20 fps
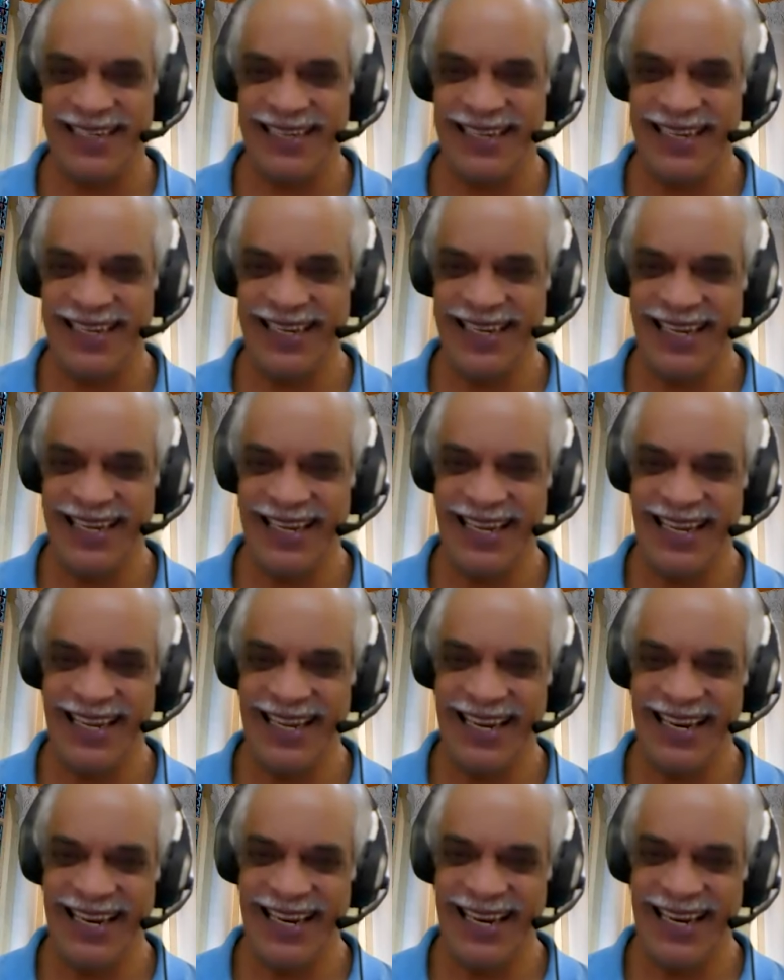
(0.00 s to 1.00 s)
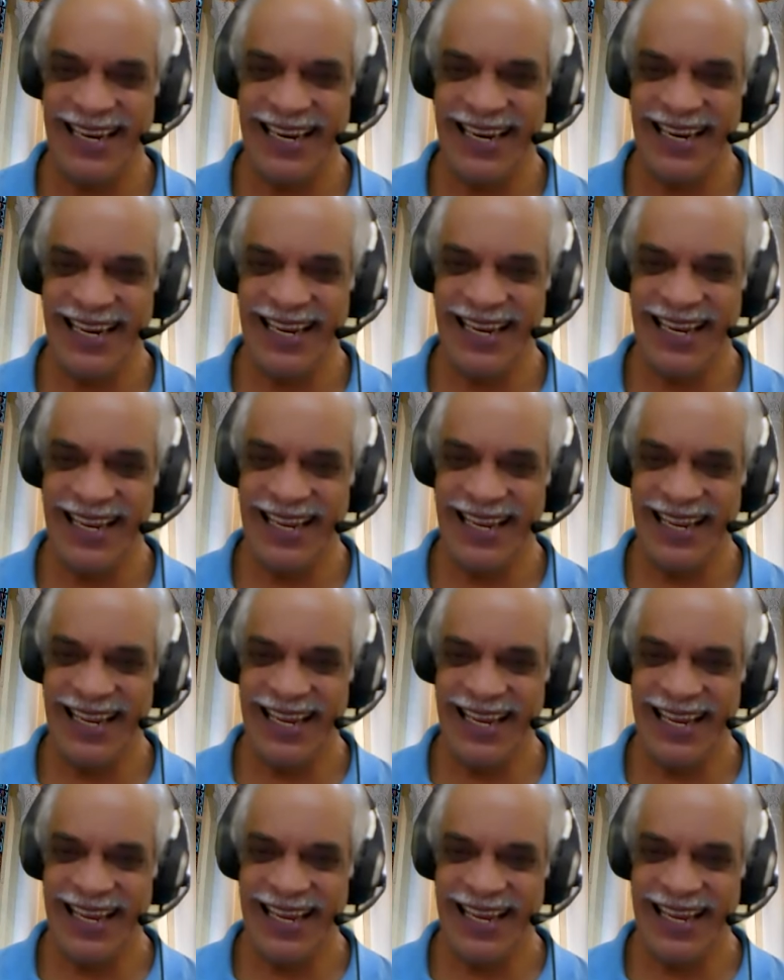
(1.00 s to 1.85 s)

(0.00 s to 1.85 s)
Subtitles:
(no one is talking)